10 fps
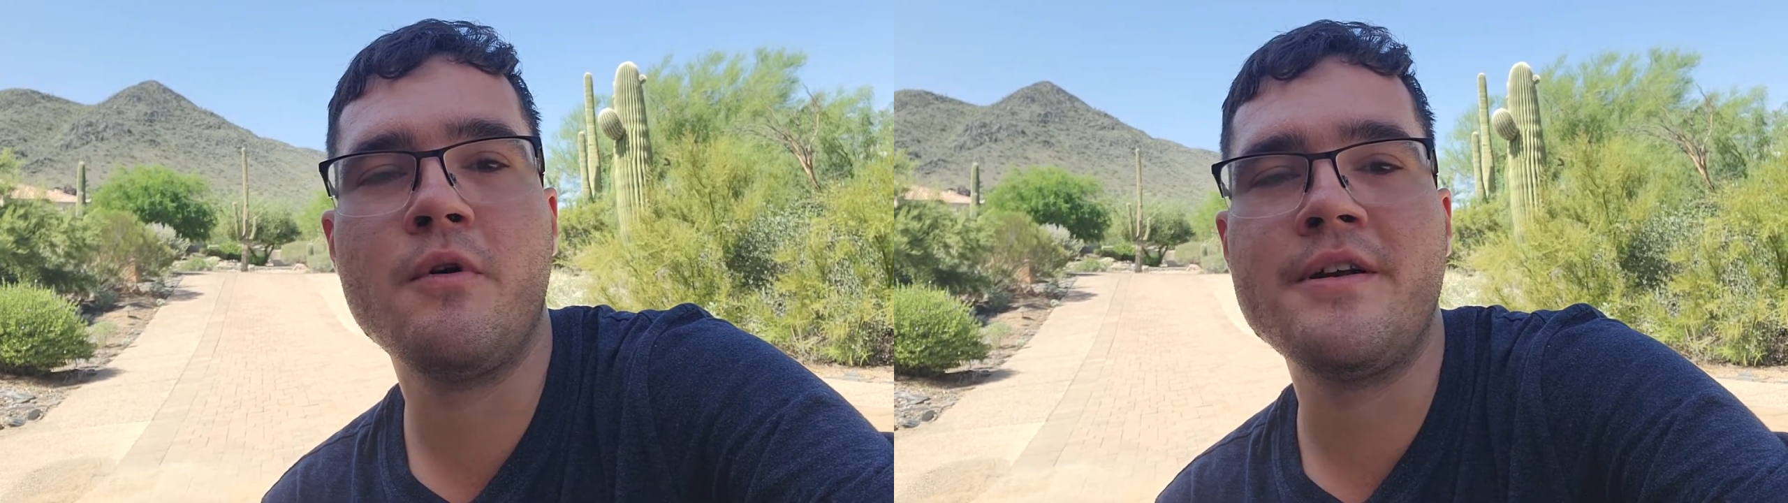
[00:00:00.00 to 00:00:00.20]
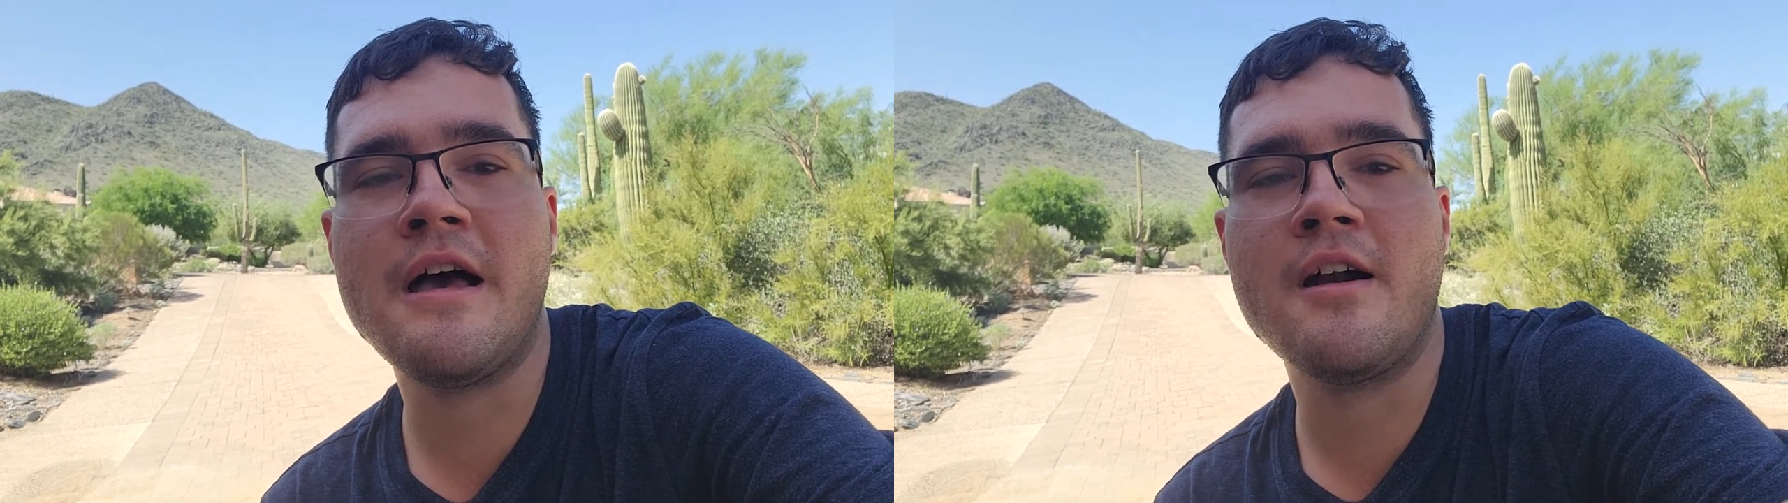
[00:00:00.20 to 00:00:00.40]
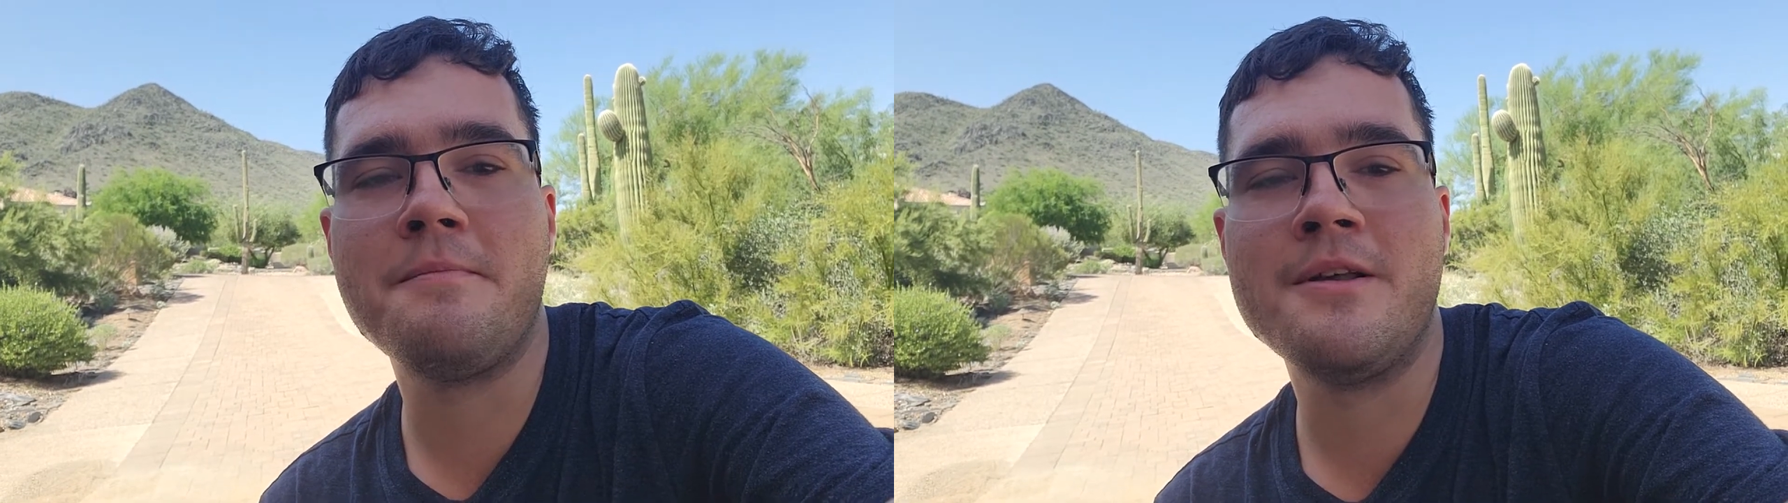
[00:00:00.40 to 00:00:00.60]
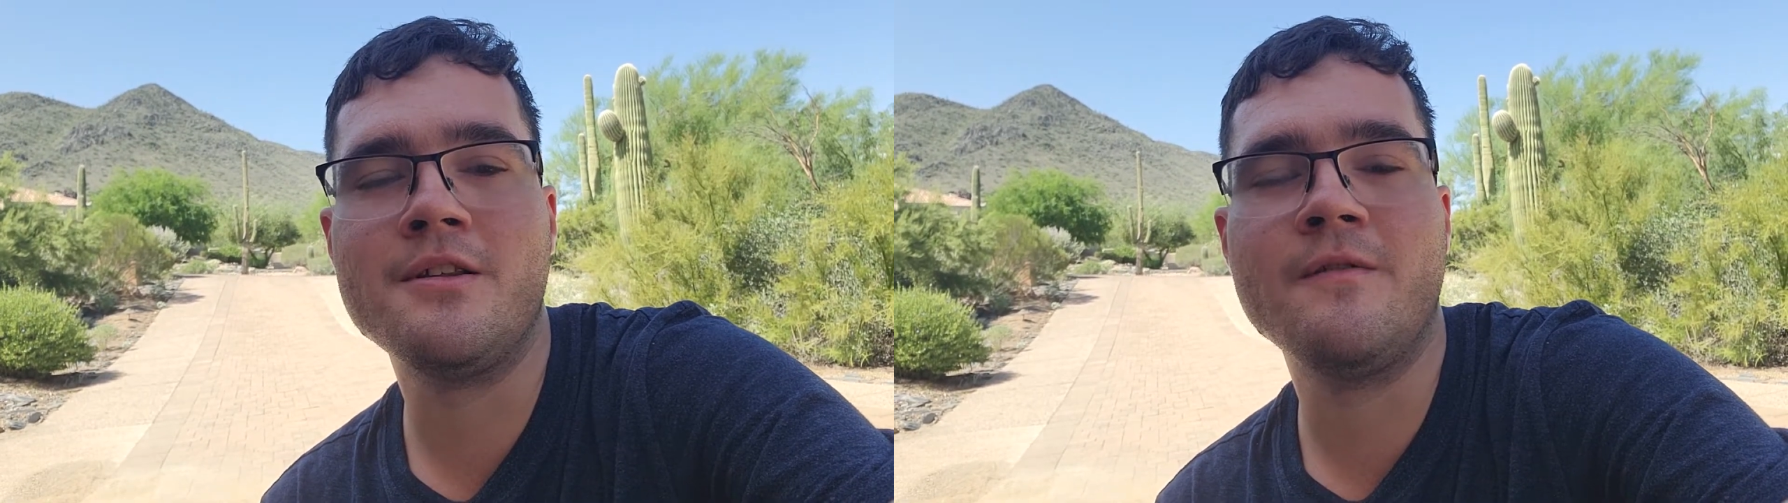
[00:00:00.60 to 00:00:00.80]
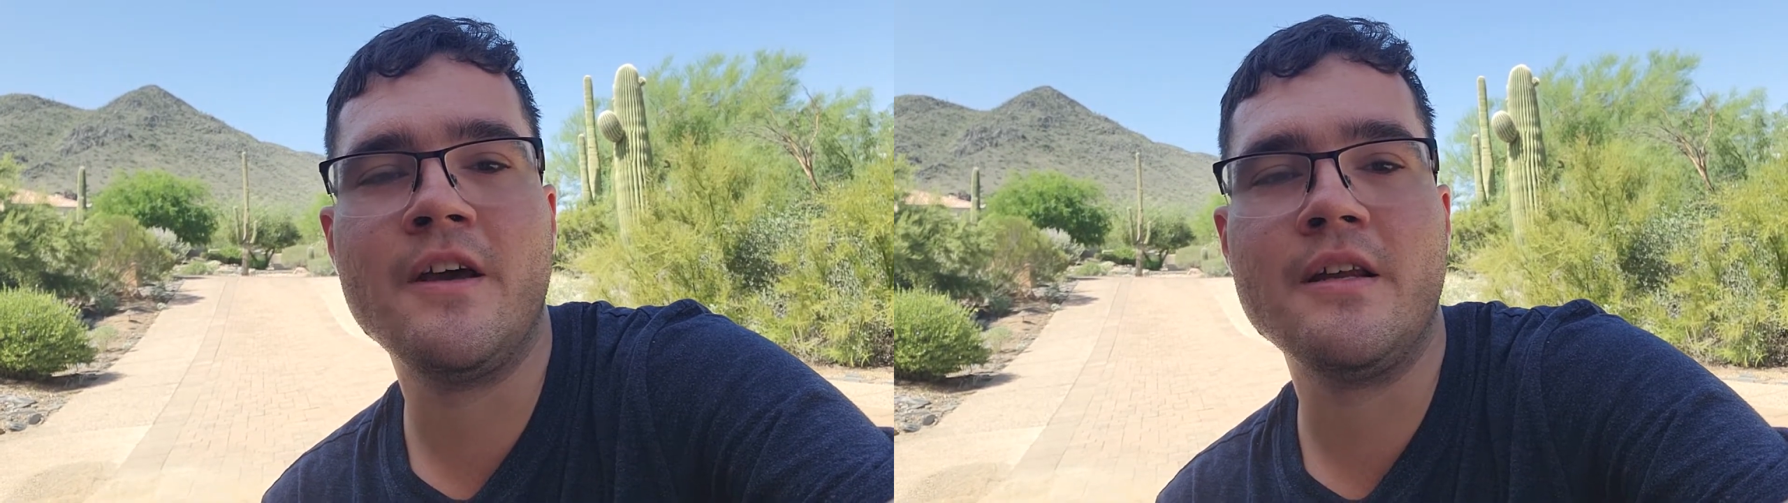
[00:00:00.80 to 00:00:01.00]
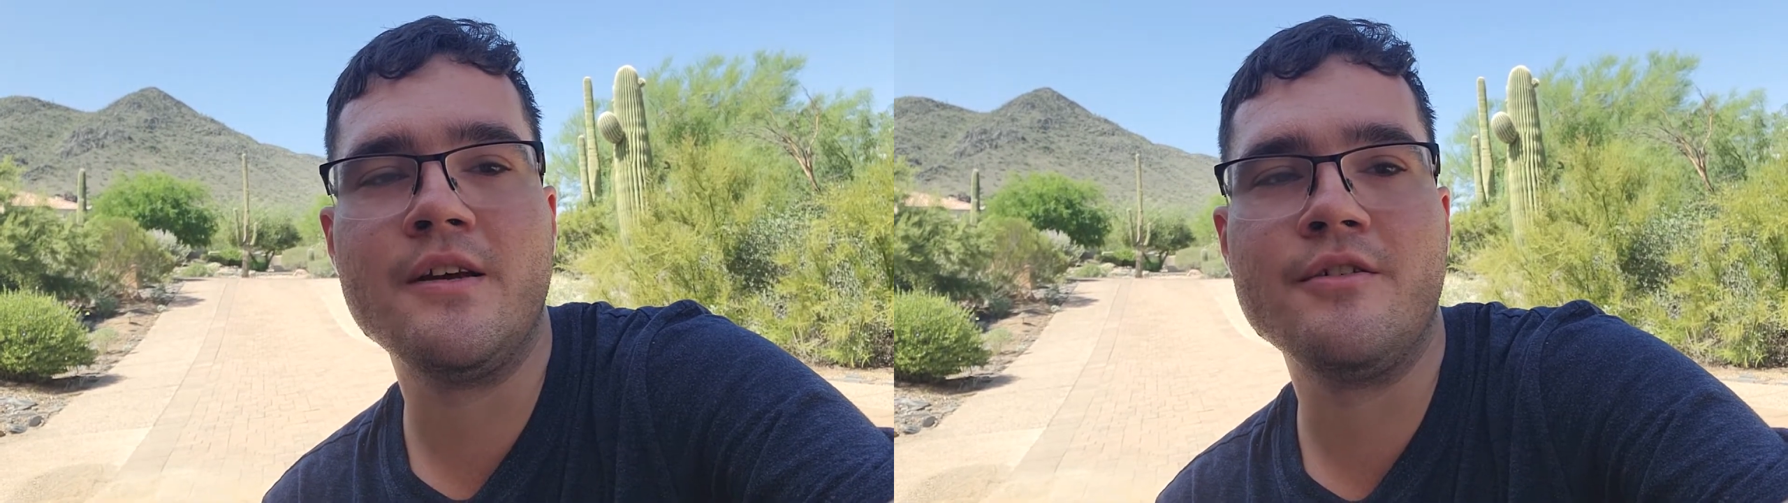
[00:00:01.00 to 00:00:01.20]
went down in Pennsylvania